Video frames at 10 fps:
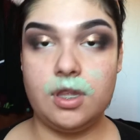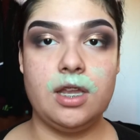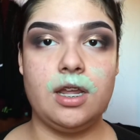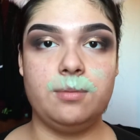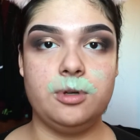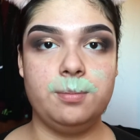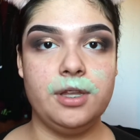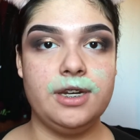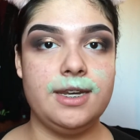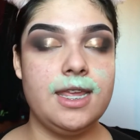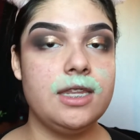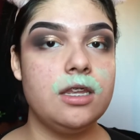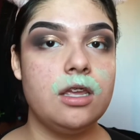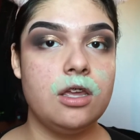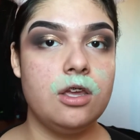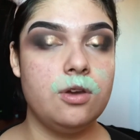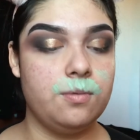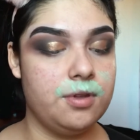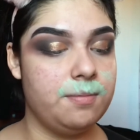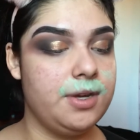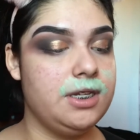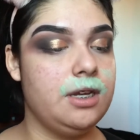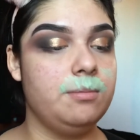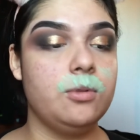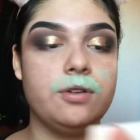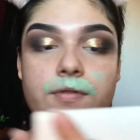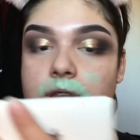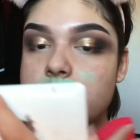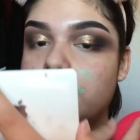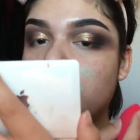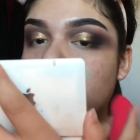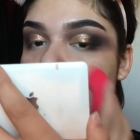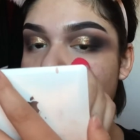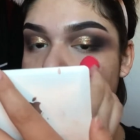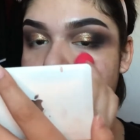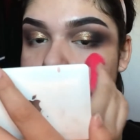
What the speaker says: and I'm gonna blend it in with my damp Morphe sponge.